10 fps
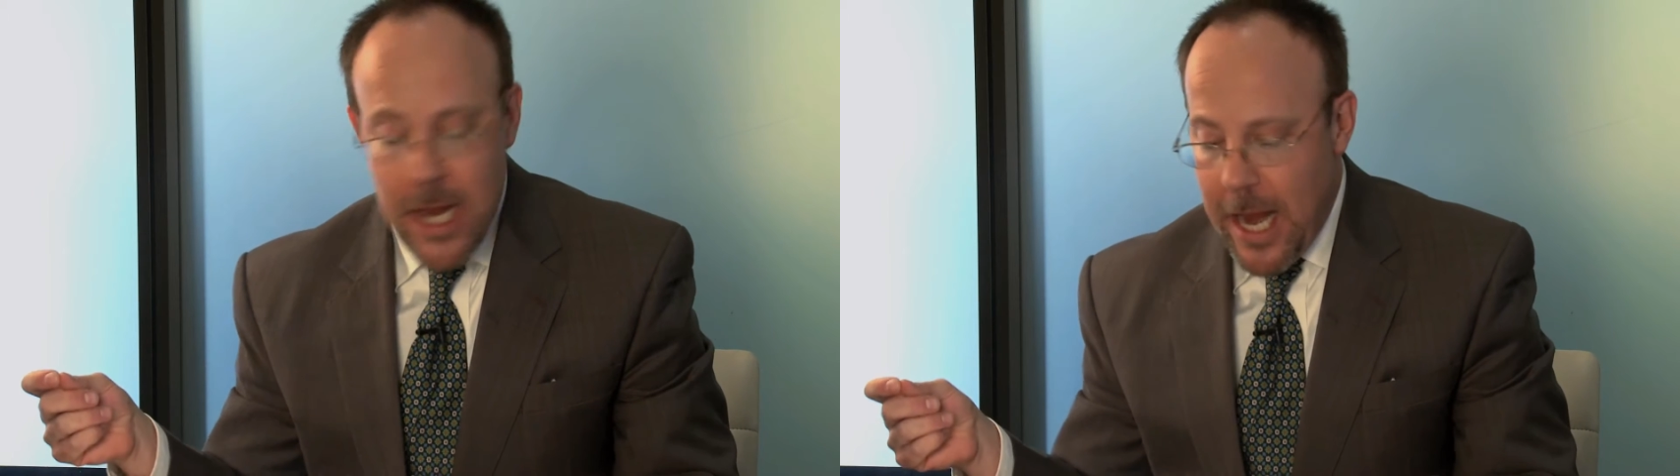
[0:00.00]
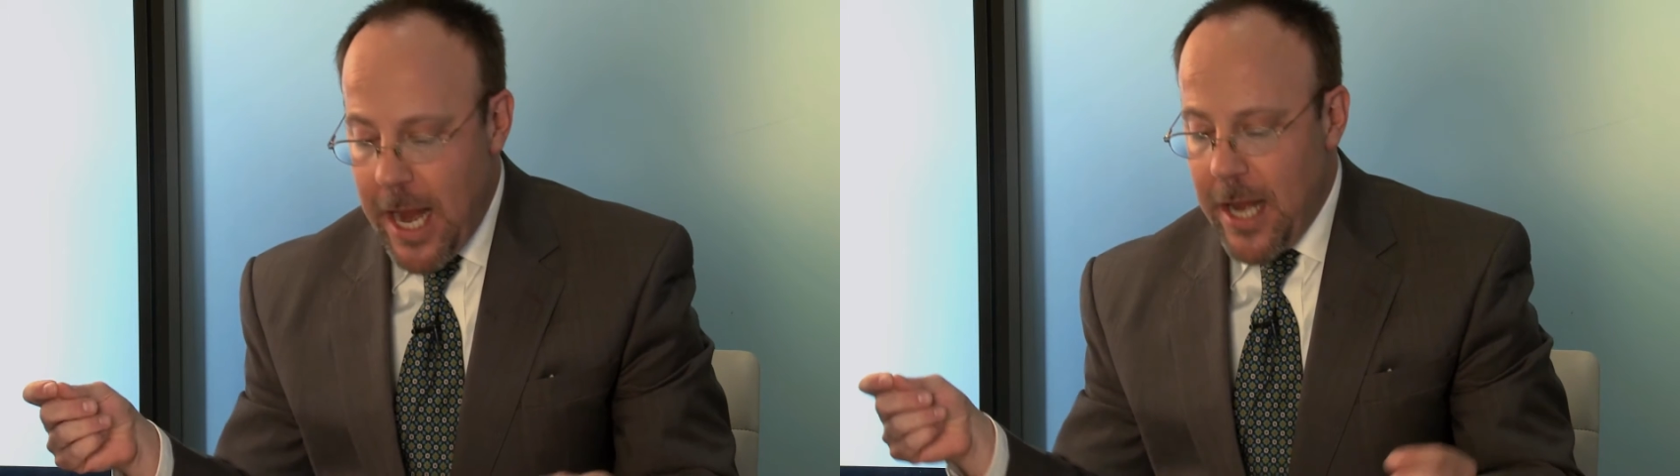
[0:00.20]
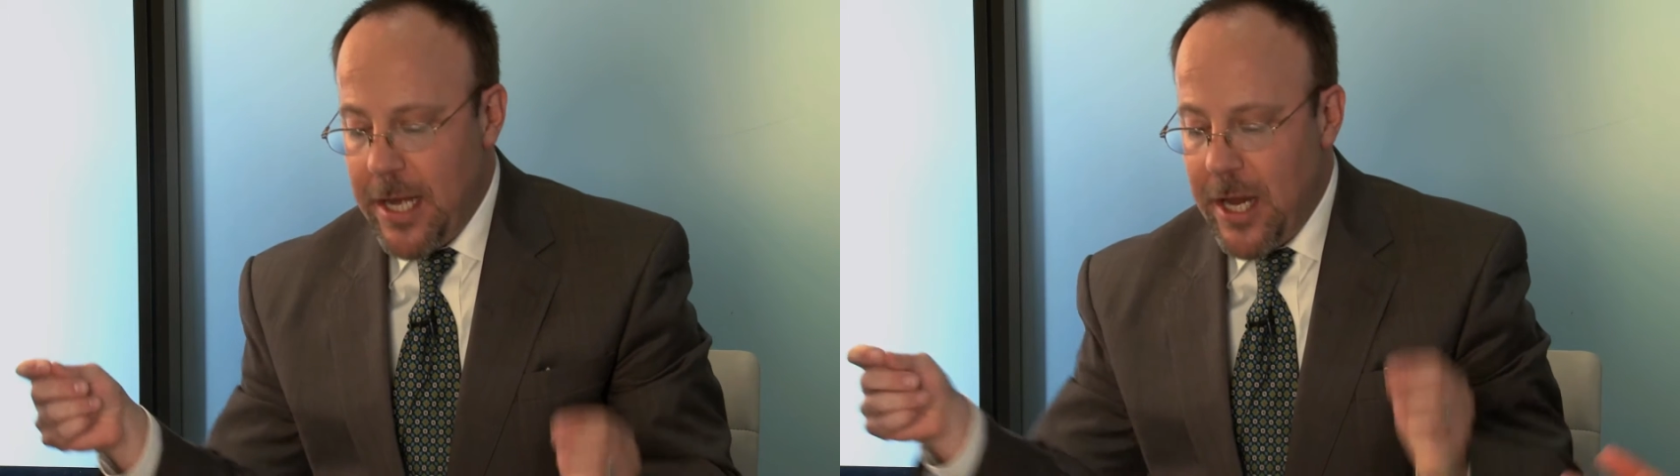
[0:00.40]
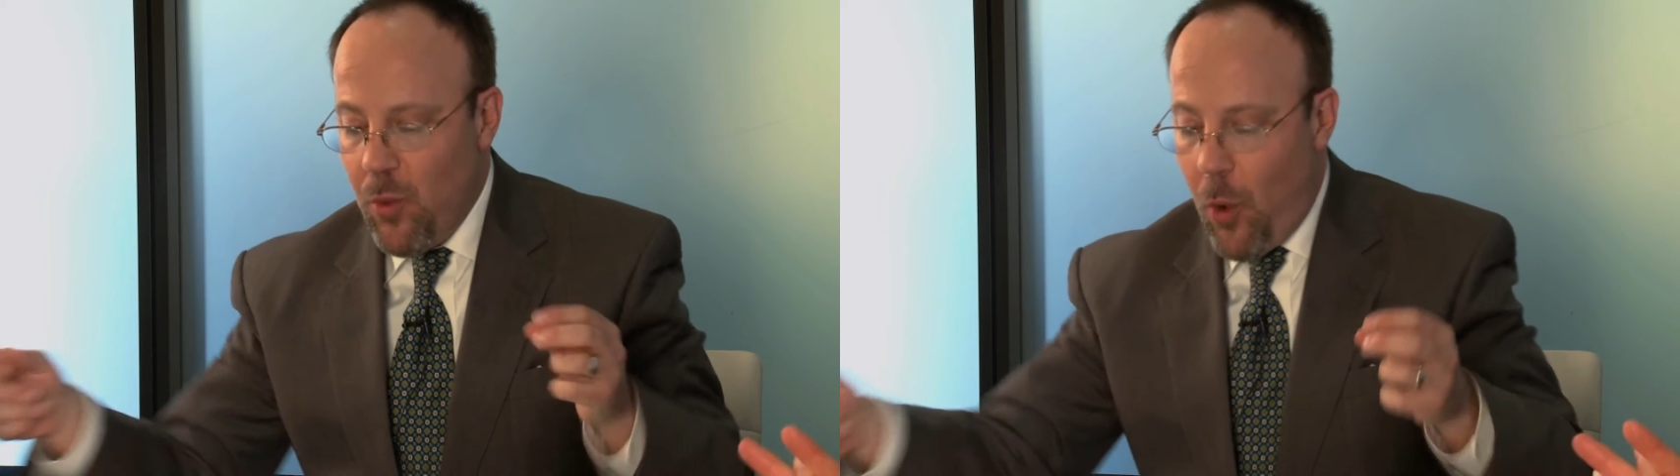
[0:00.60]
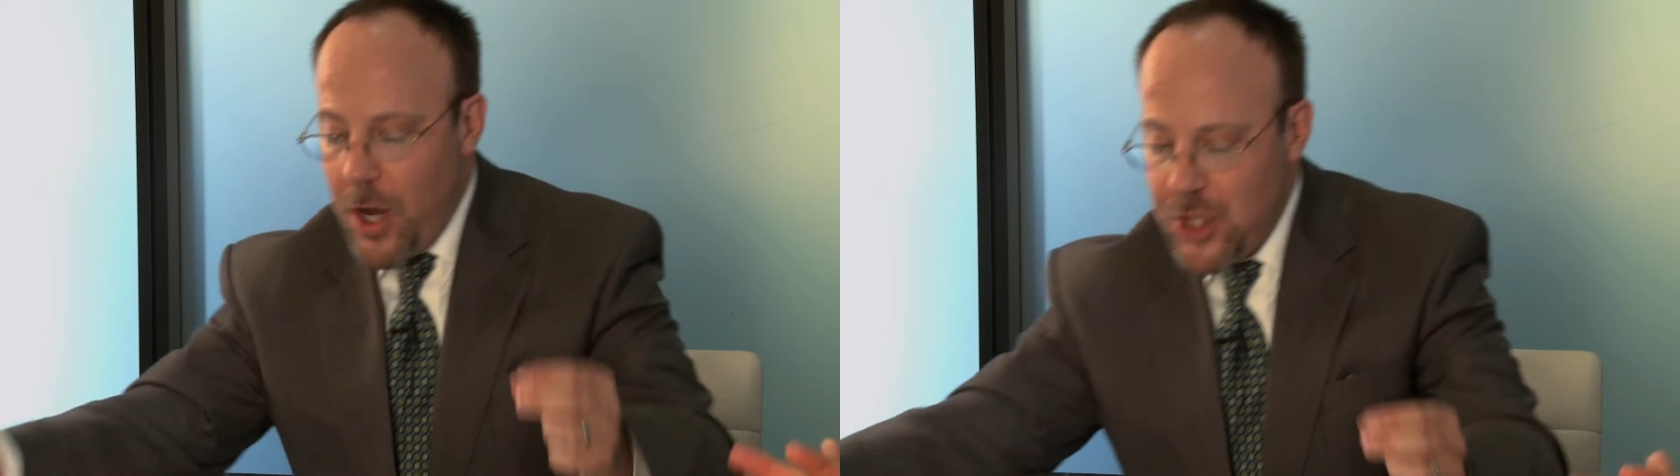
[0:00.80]
And
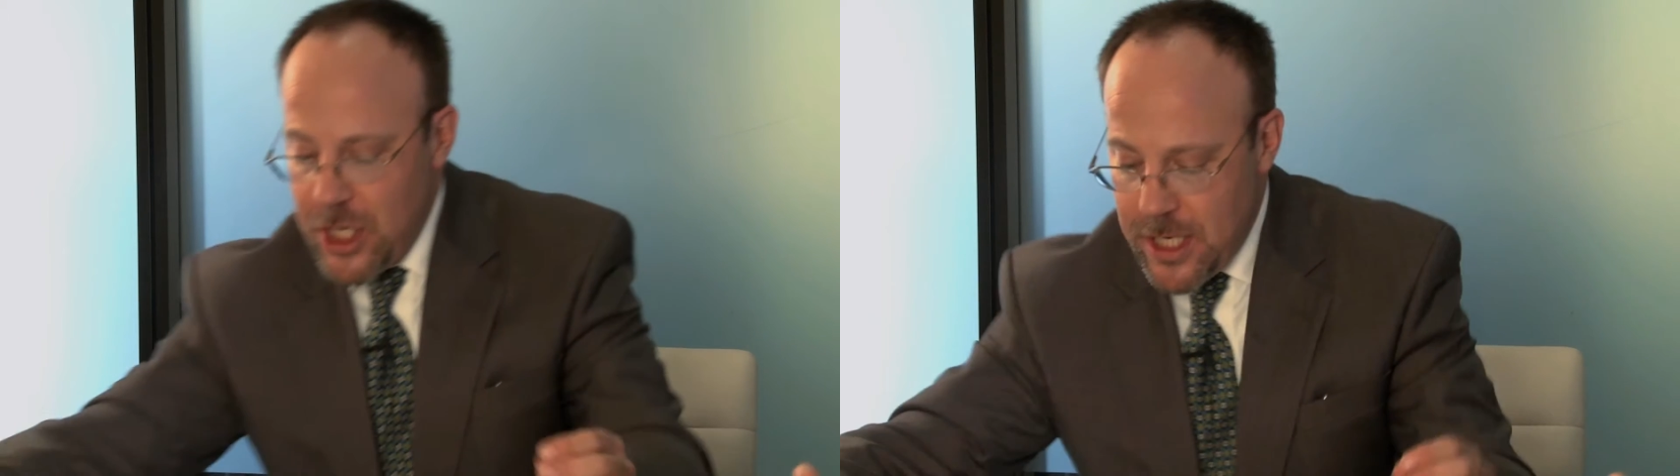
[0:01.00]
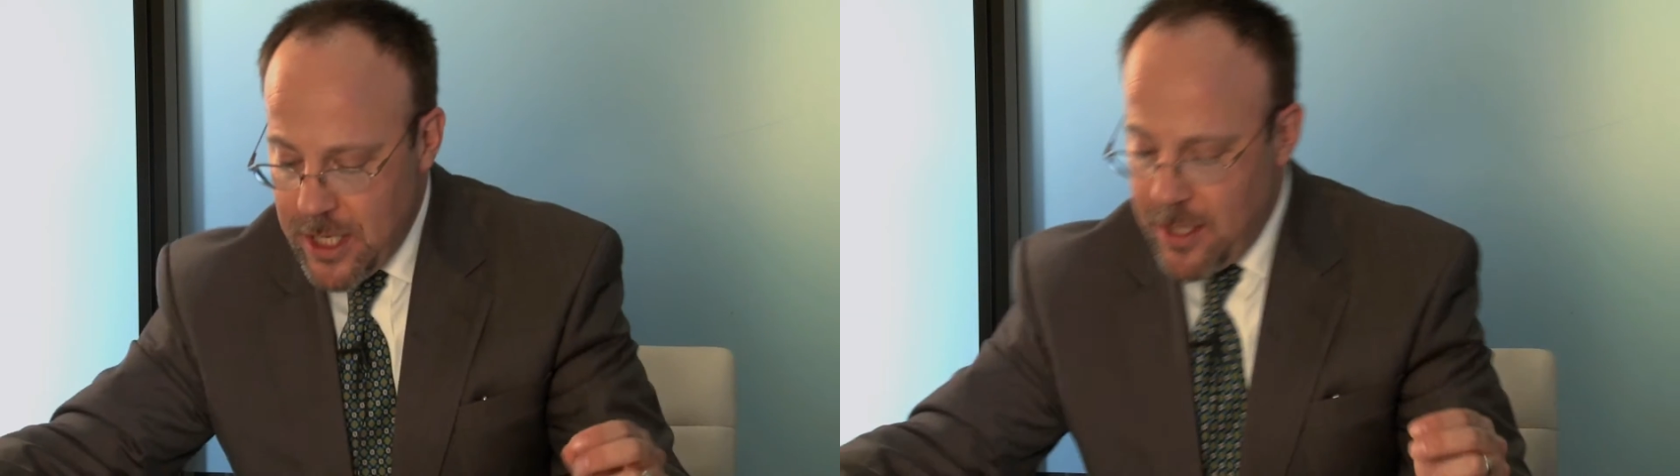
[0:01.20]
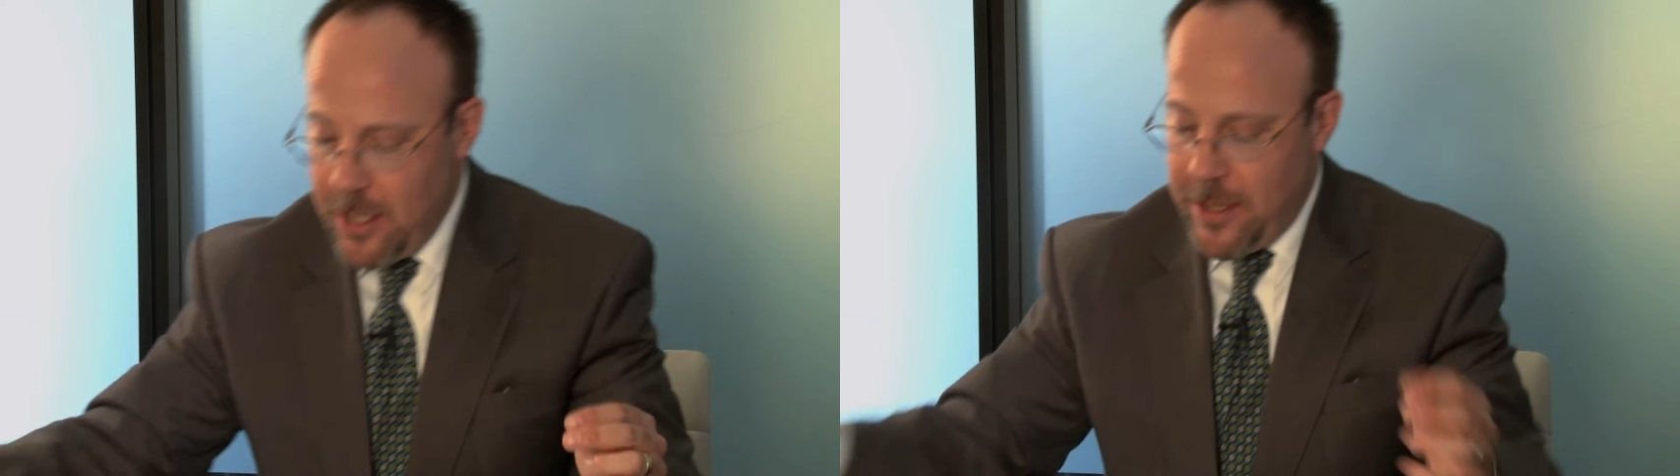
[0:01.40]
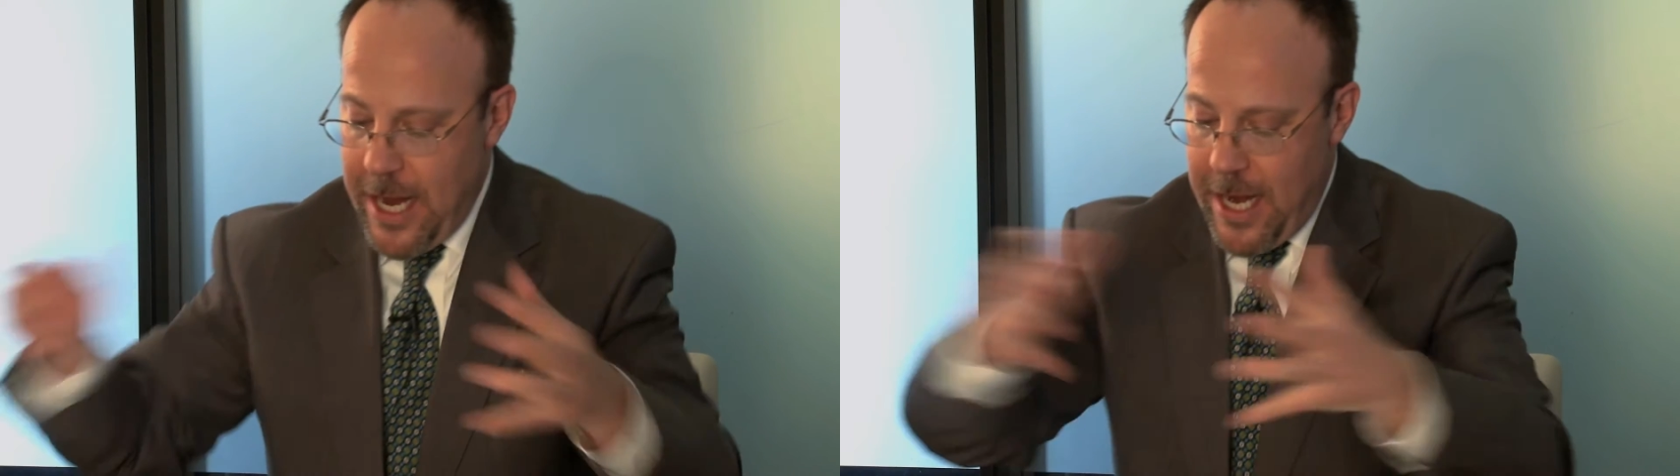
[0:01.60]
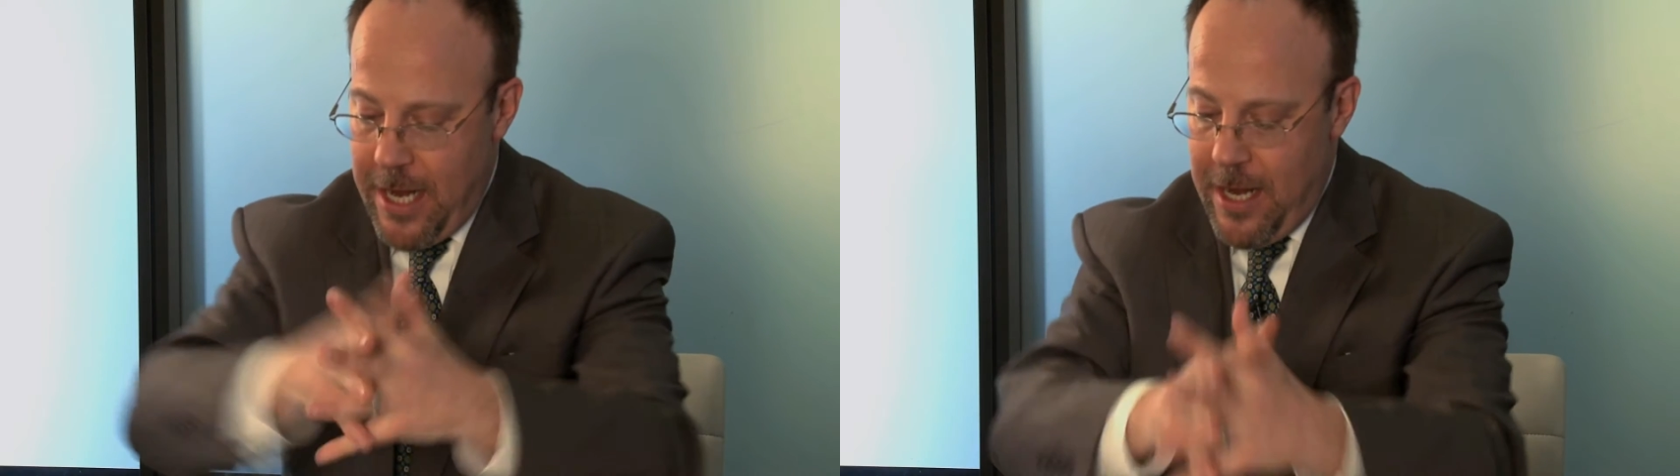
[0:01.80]
in Washington,
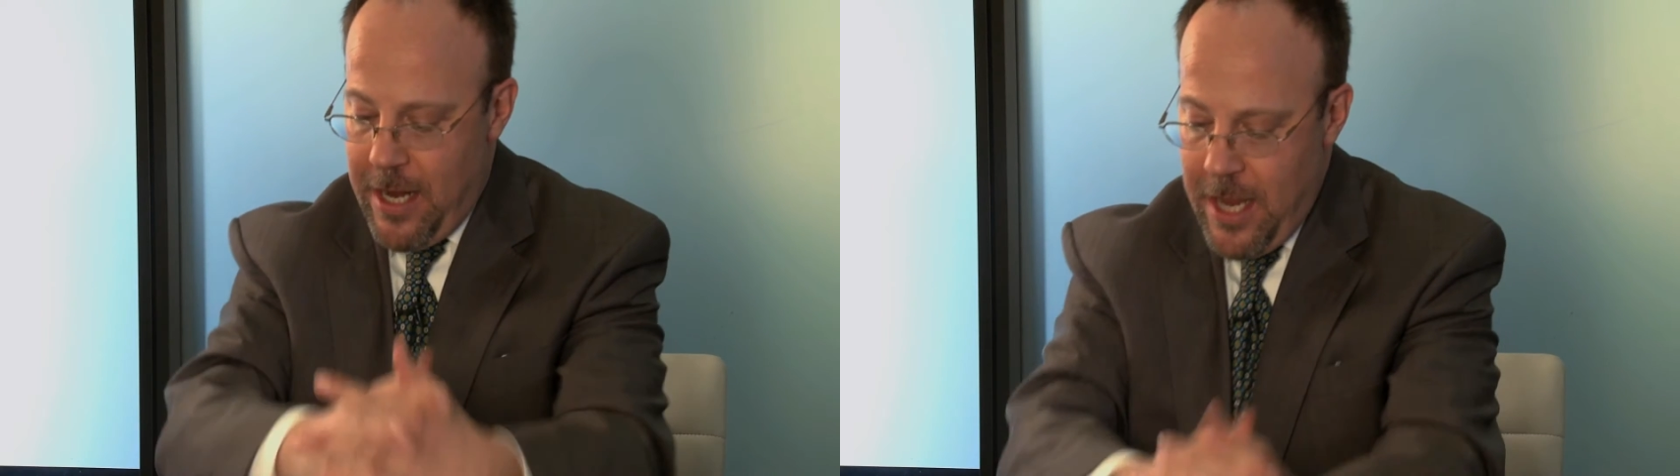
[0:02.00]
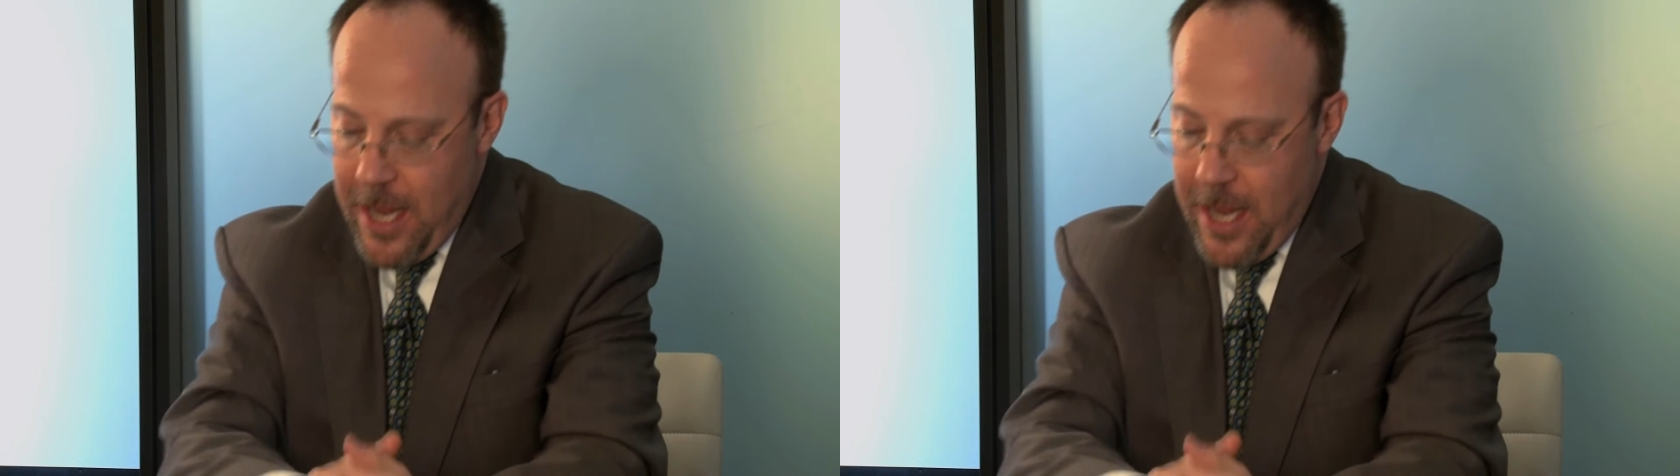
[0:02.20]
they